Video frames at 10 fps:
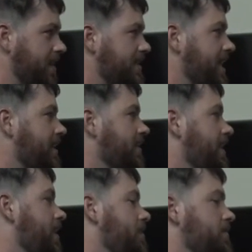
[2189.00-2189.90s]

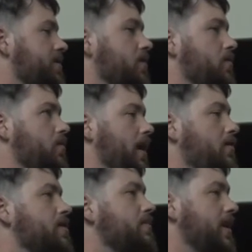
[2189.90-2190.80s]
Exactly. Um, so when
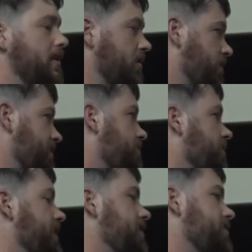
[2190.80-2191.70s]
I was playing, the question
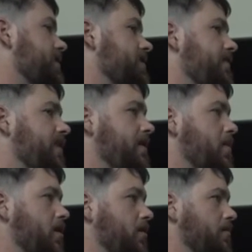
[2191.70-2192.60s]
was I used the seven day
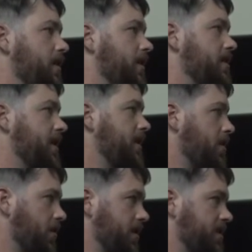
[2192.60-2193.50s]
model because I
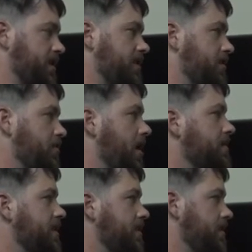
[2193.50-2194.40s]
noticed the
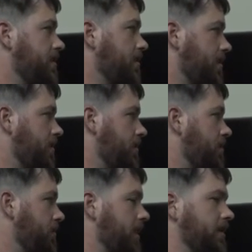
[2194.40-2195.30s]
drops in the,
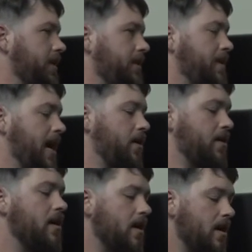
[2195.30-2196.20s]
the weekly
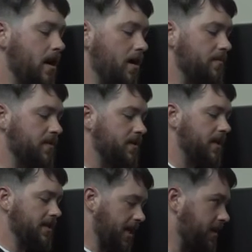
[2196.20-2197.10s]
pattern. Um,
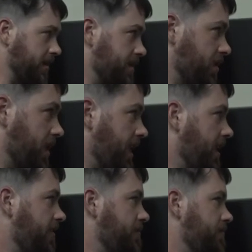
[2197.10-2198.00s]
exactly. So I
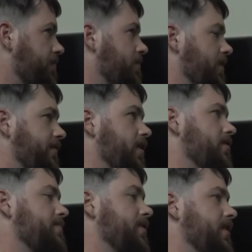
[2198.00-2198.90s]
kind of, whenever I
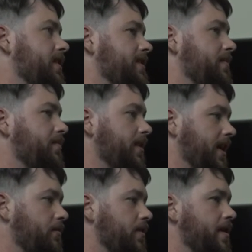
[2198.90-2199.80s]
was building this, I
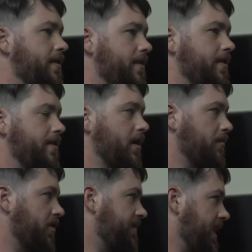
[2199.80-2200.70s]
played with the
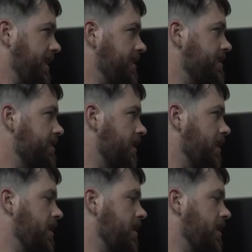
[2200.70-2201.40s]
number of days